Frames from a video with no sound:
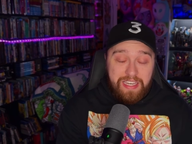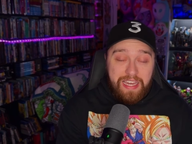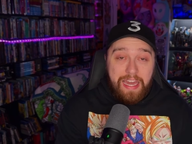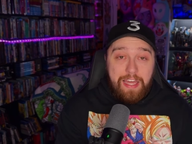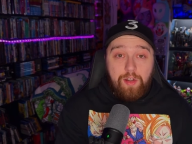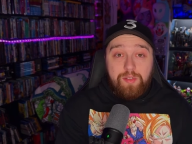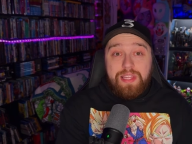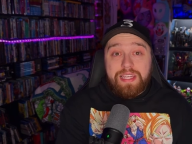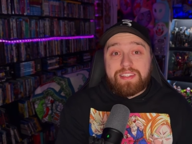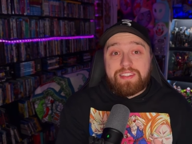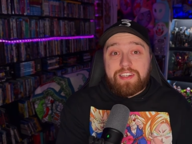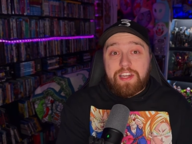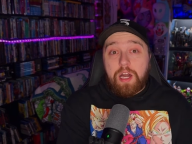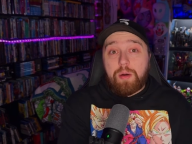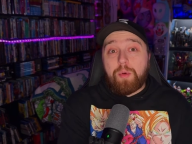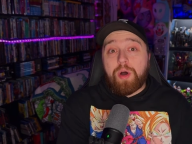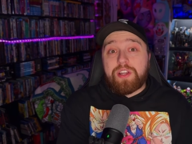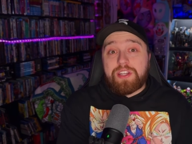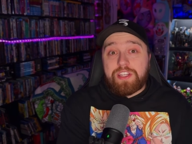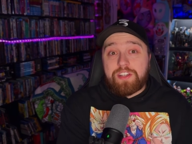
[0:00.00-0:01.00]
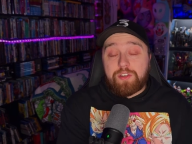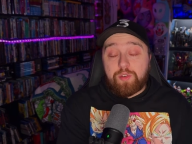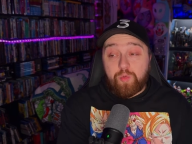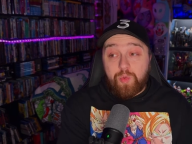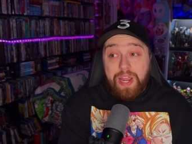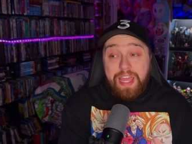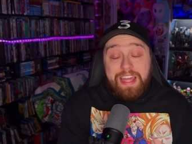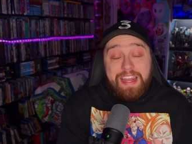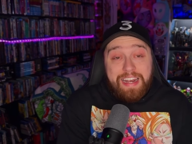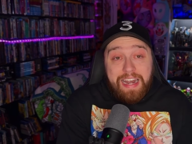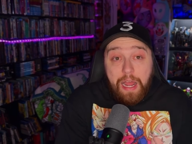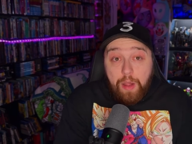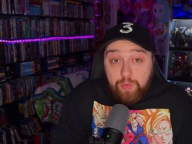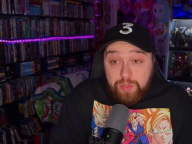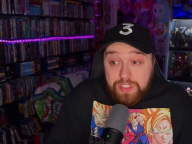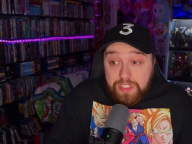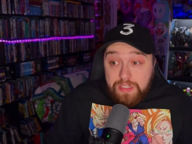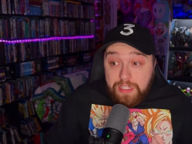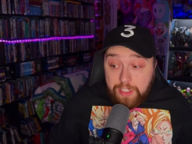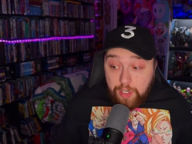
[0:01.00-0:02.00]
I don't like to come on here and rant. And I
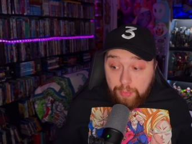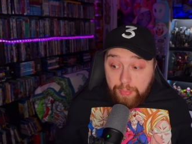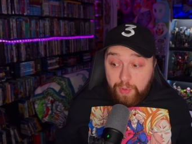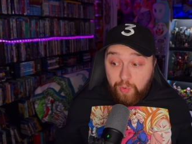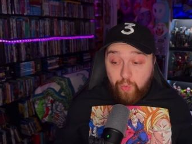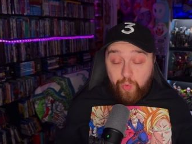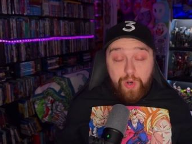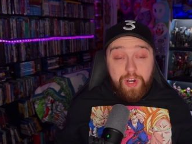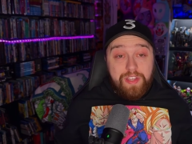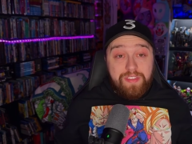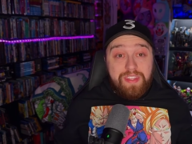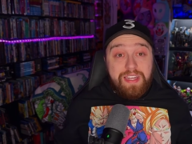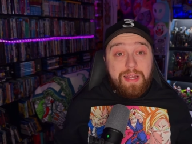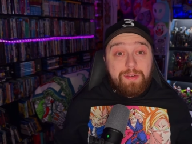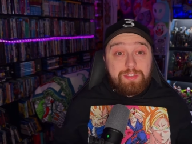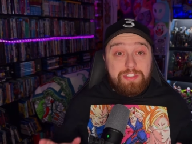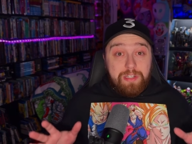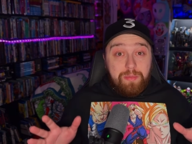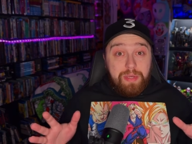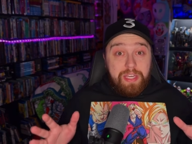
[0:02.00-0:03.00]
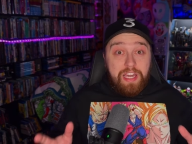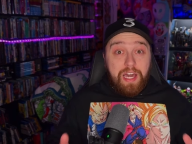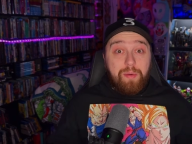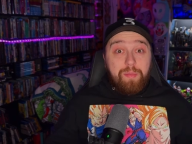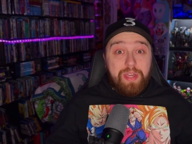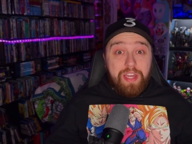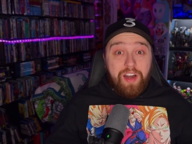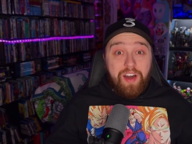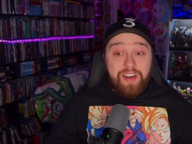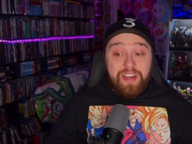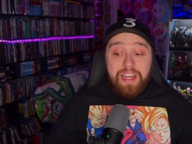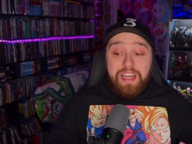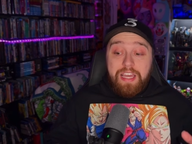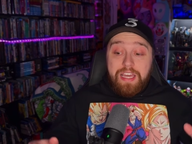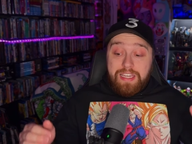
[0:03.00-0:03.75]
was a little bit worried that I was going to be coming on